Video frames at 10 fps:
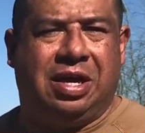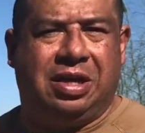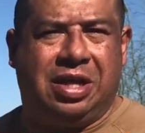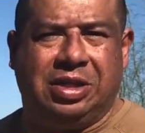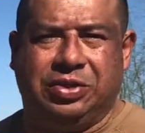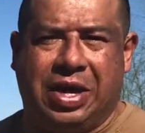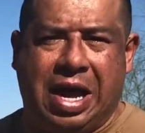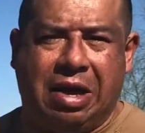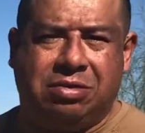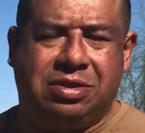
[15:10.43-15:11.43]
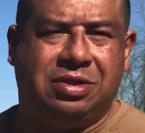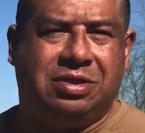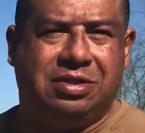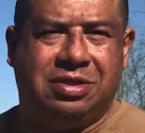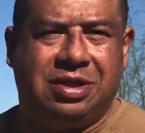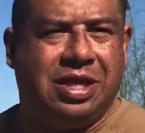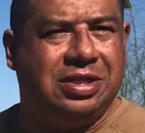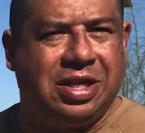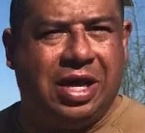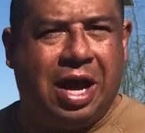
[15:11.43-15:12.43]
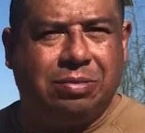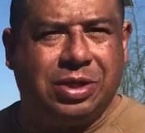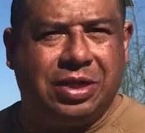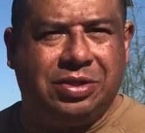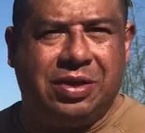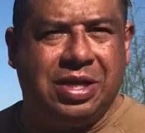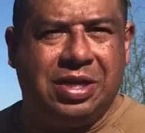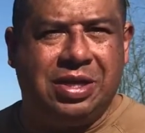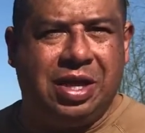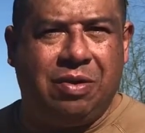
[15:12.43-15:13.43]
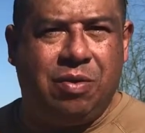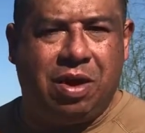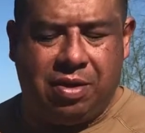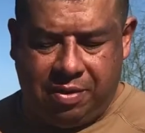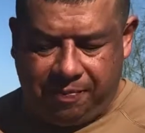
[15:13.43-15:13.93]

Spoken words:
cleanse your house, cleanse any objects or anything that you want.